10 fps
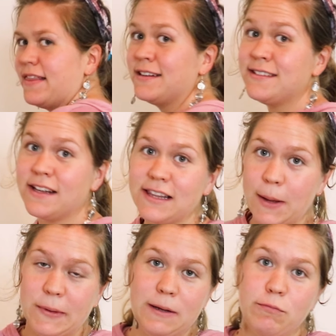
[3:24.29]
This is a
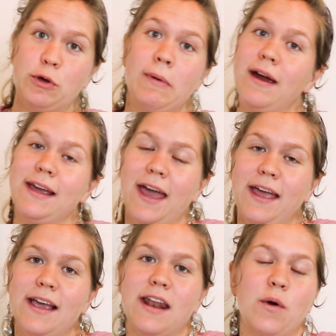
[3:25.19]
lemon and blueberry
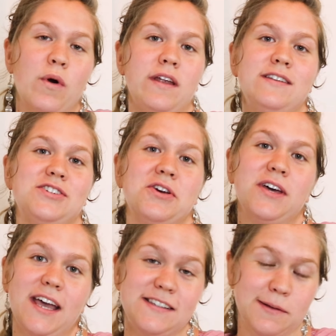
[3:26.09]
cake, and I wanted to
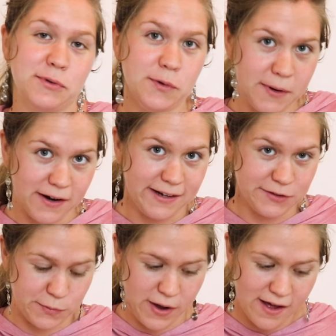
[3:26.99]
showcase the blueberry
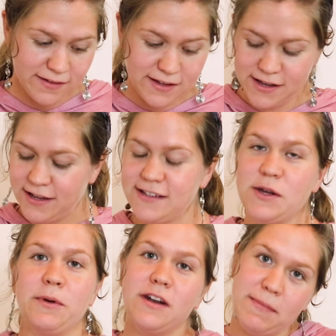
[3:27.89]
as well.
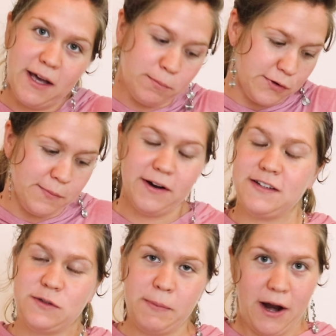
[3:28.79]
So I'm gonna make a blueberry
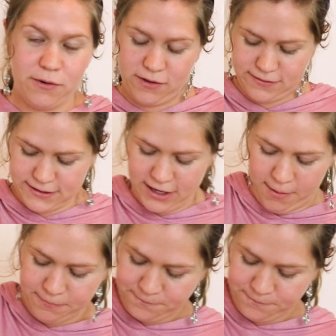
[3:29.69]
spiral on the top.